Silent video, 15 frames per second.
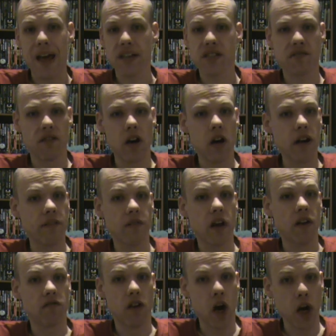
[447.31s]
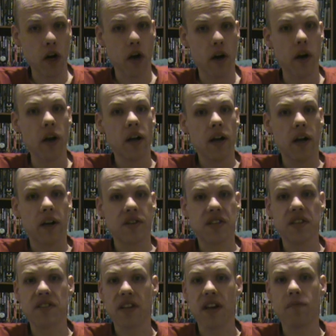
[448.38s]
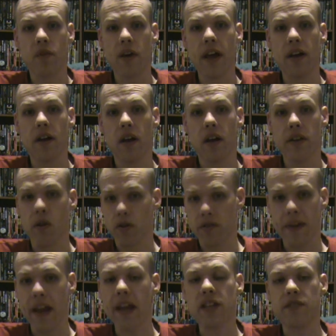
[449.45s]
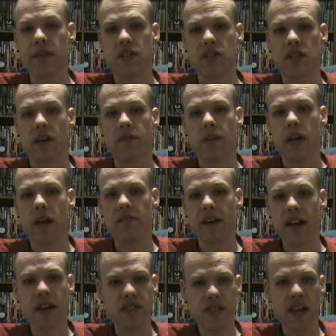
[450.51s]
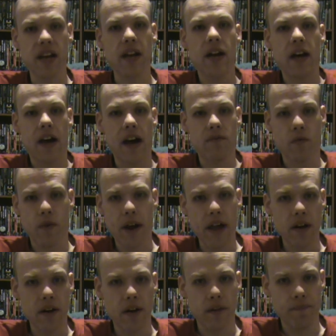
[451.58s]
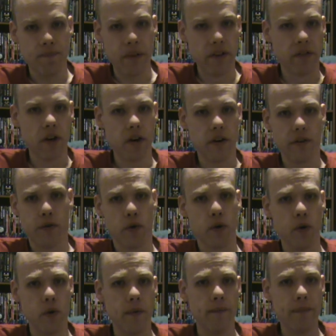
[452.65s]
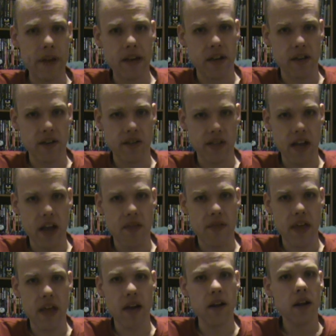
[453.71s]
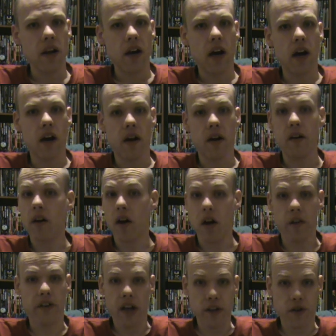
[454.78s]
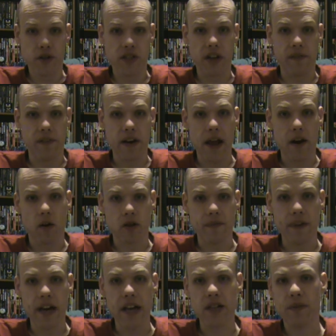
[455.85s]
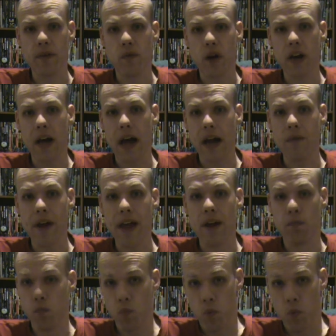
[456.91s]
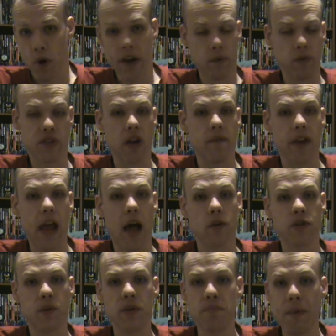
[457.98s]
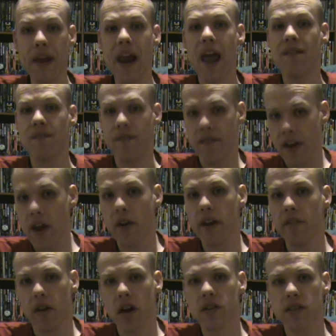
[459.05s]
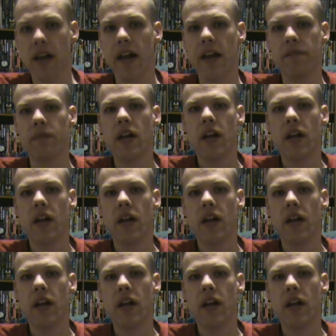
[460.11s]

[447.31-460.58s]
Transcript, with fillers: as long, if not longer, uh, since I've read uh, the Ultimate X Men stuff. Uh, like I said, I've read Millar through Bendis, and then uh, all the other stuff in that Ultimate X Men run I read when it was coming out. So it's been a very long time